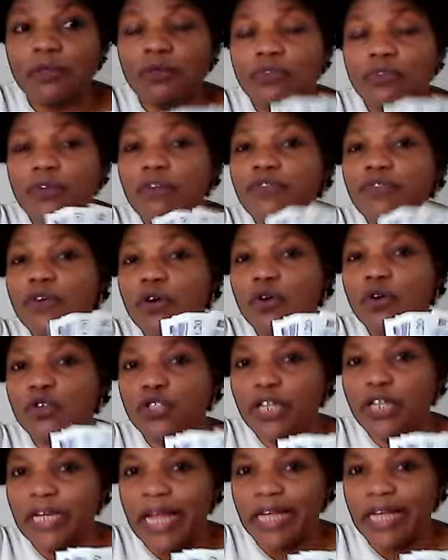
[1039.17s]
for
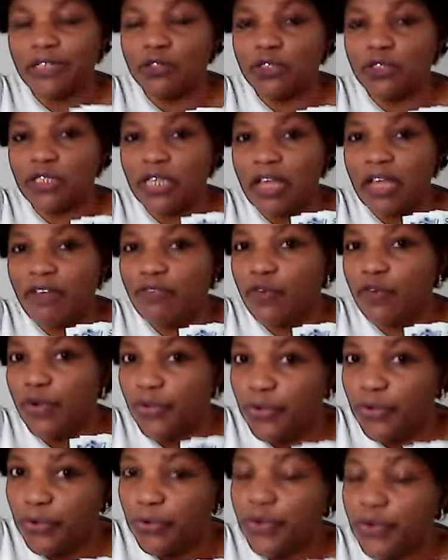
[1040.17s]
400 that is left for
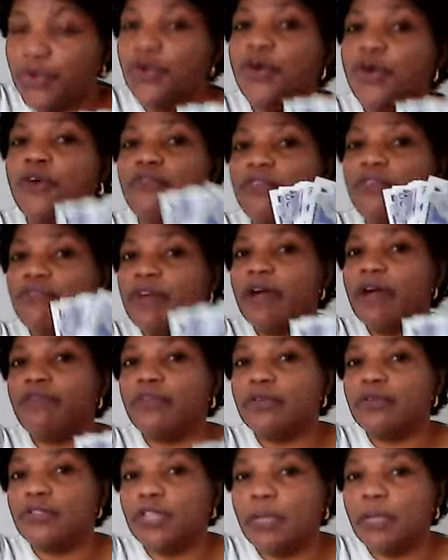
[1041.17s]
you, or for
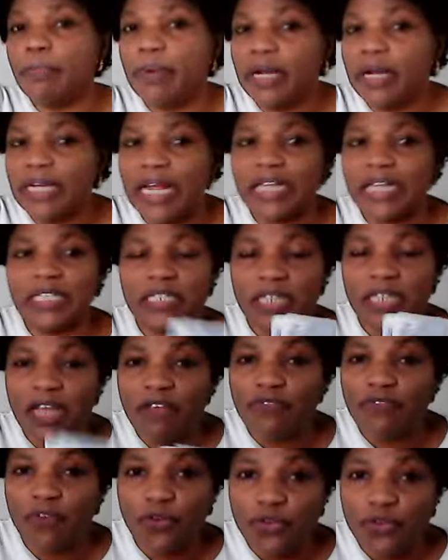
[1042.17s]
£500 that is
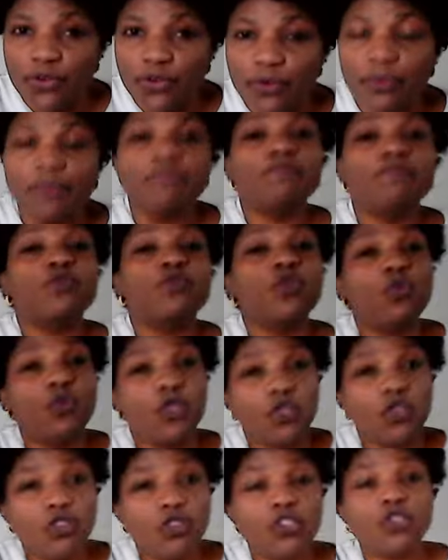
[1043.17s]
left for you? You will
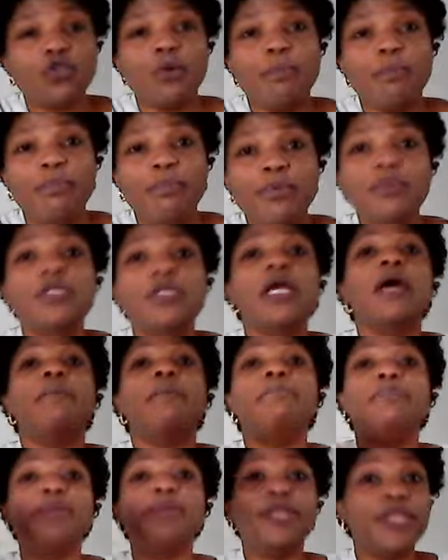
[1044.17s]
use it to build
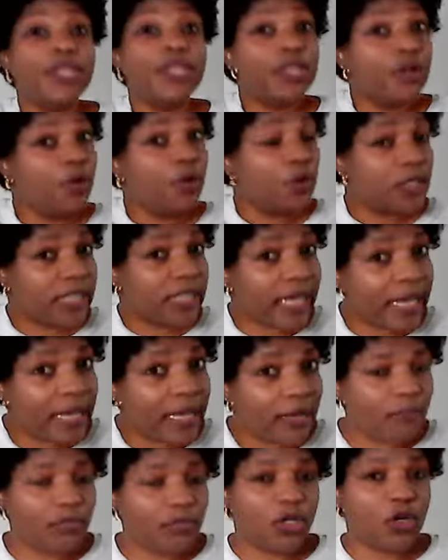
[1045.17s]
big hotel
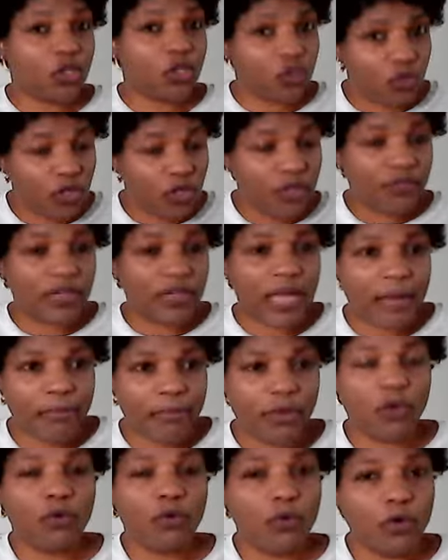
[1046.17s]
because you live in
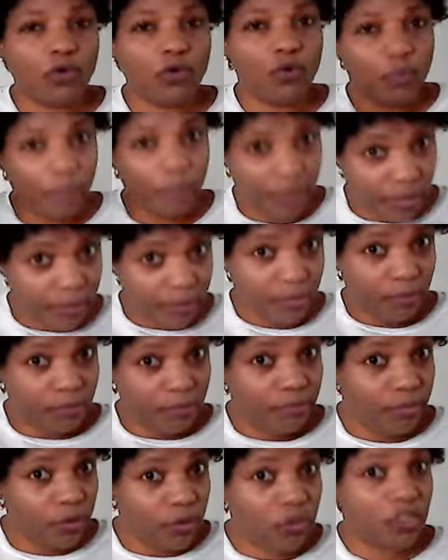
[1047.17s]
abroad. You want to
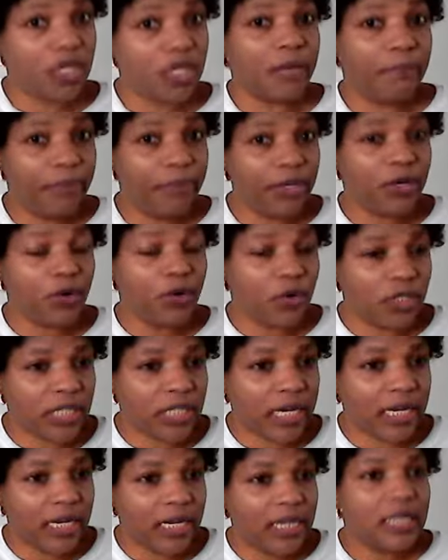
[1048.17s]
build a big
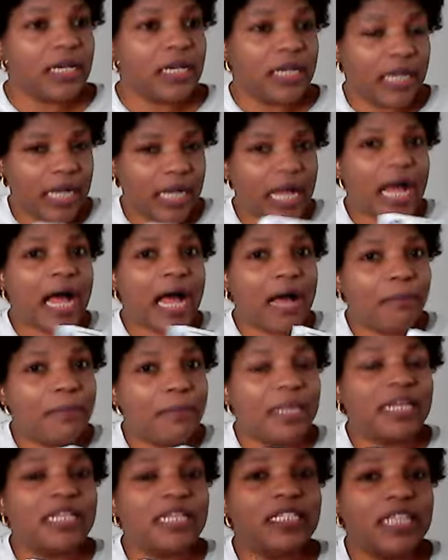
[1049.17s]
hotel. How
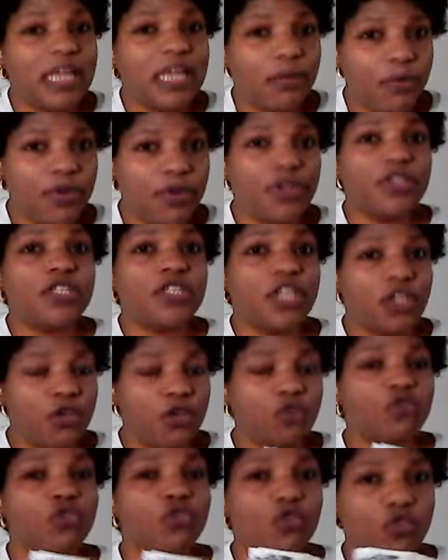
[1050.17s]
many years will it take
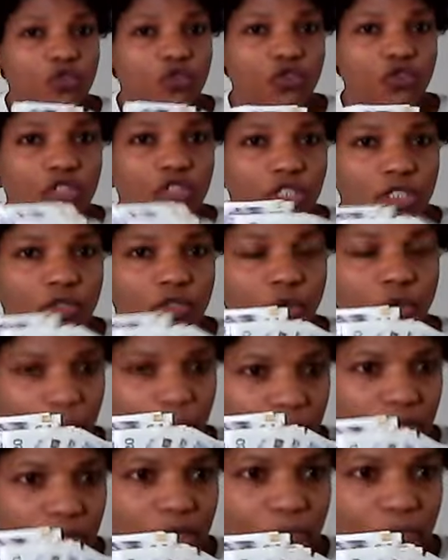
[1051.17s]
you to use it to
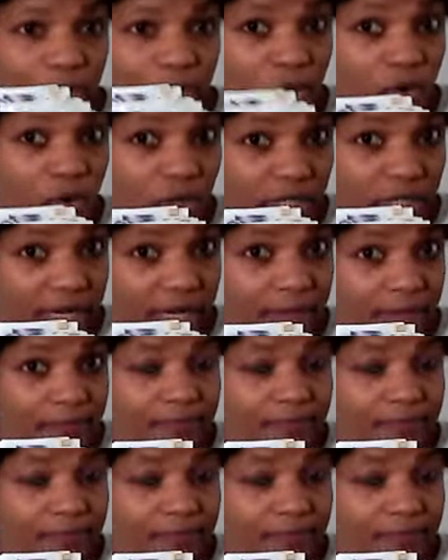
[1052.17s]
build big hotel?